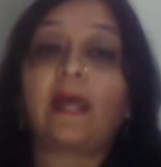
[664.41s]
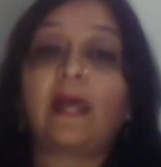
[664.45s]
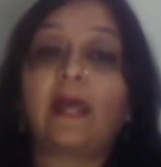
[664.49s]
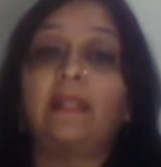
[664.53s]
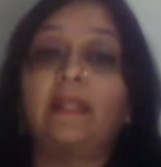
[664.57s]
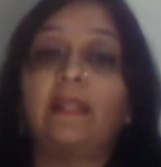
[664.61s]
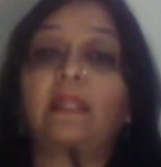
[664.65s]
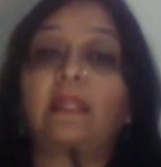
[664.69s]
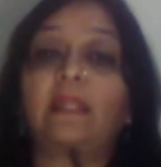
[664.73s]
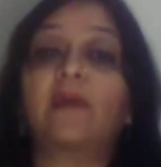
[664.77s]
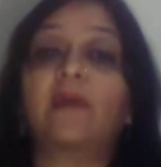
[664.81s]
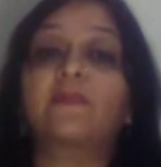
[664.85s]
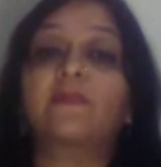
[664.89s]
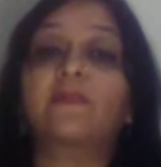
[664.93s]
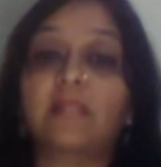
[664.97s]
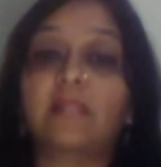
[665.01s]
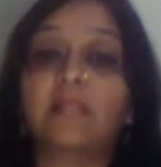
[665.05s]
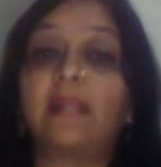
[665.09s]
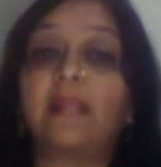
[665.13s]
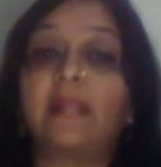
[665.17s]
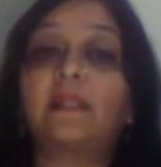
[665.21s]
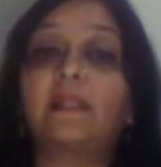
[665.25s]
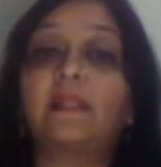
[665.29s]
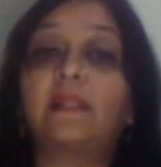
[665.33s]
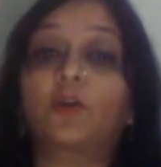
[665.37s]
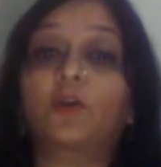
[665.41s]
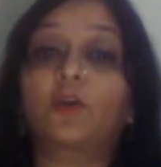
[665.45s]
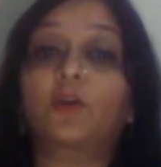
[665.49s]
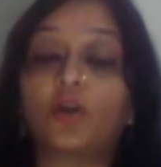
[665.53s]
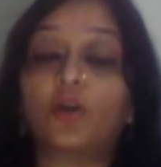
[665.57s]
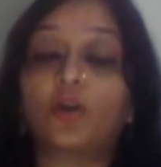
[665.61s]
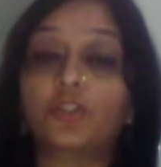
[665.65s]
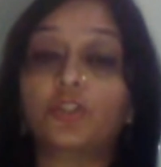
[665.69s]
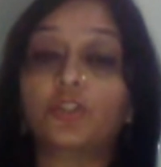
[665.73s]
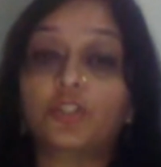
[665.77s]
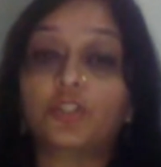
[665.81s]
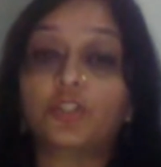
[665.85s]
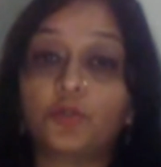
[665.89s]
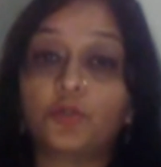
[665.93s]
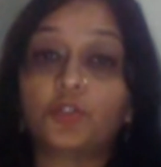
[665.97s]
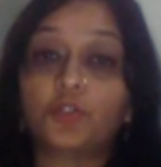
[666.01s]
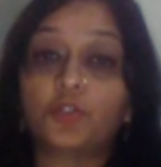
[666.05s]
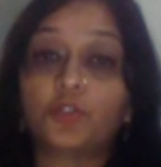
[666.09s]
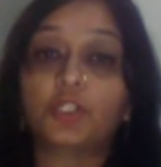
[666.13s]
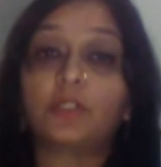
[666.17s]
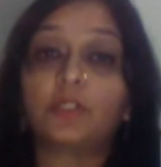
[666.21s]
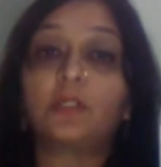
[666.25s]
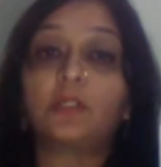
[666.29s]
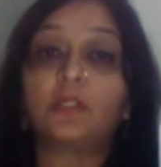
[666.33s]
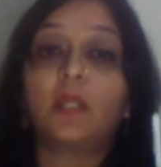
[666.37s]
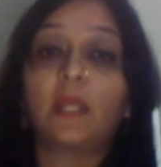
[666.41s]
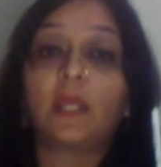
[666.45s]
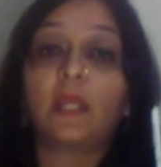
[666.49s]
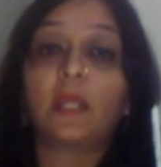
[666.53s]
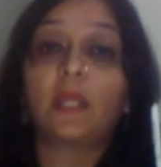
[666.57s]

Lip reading: and they have said that the constitution